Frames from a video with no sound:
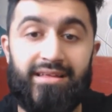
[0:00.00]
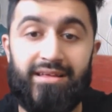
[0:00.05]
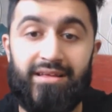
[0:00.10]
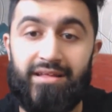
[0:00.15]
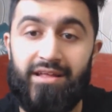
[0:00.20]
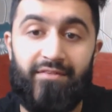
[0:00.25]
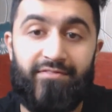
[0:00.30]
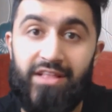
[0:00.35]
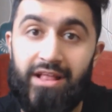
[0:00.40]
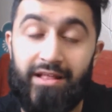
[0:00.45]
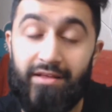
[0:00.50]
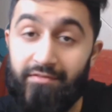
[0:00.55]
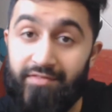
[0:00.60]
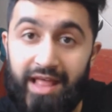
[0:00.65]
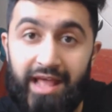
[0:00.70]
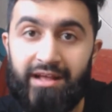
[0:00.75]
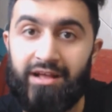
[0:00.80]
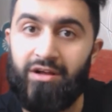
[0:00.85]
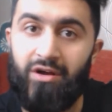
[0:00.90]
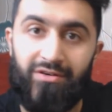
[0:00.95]
if they, if
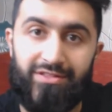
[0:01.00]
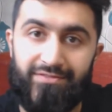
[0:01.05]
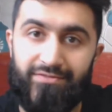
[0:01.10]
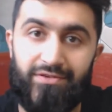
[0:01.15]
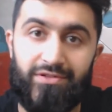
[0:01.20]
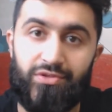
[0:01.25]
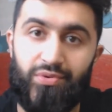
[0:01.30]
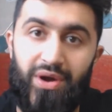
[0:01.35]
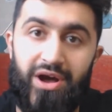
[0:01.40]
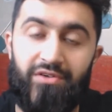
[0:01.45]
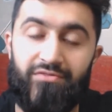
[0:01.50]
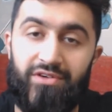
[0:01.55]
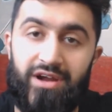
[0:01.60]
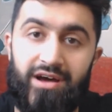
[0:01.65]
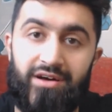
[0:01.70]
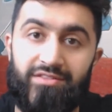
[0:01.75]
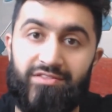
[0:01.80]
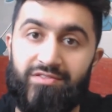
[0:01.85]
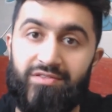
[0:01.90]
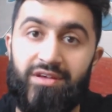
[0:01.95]
they can go the full twelve
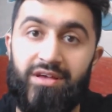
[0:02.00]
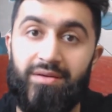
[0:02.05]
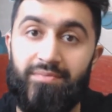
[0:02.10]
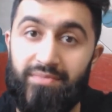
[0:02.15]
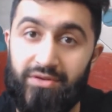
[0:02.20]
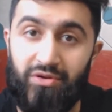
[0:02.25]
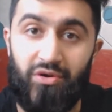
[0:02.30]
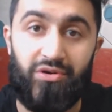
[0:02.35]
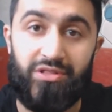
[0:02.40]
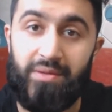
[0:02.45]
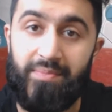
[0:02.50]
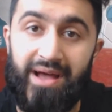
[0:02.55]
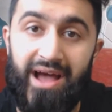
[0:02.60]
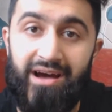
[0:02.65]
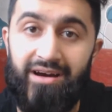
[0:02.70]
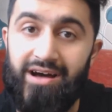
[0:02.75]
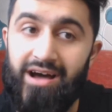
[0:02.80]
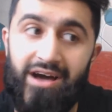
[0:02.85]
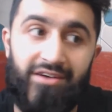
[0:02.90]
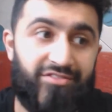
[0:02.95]
rounds, but you're the
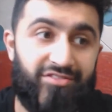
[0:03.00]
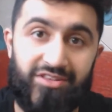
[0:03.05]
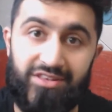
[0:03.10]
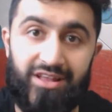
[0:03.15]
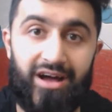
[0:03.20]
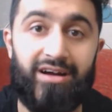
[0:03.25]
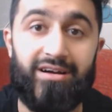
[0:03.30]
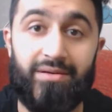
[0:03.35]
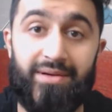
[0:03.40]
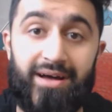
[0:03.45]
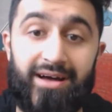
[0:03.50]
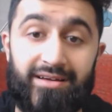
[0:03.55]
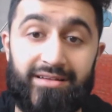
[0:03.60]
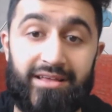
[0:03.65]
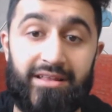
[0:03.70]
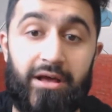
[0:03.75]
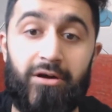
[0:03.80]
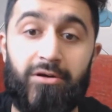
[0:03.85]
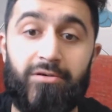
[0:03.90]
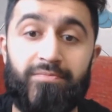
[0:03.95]
powerhouse, knock them out.
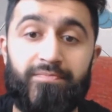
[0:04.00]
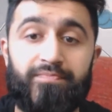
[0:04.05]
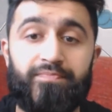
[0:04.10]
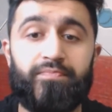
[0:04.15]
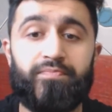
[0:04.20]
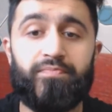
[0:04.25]
You know.